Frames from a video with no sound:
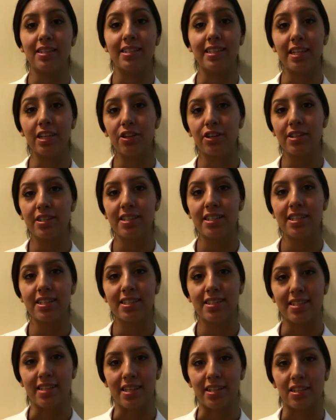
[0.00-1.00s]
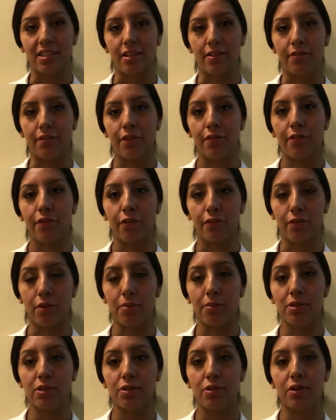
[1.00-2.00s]
can decrease the incentive for
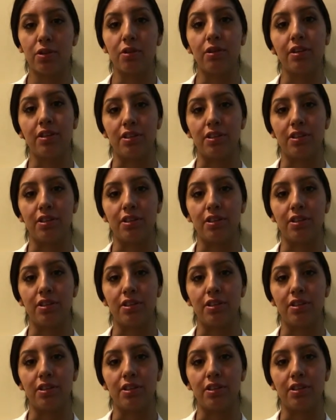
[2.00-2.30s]
pharmaceutical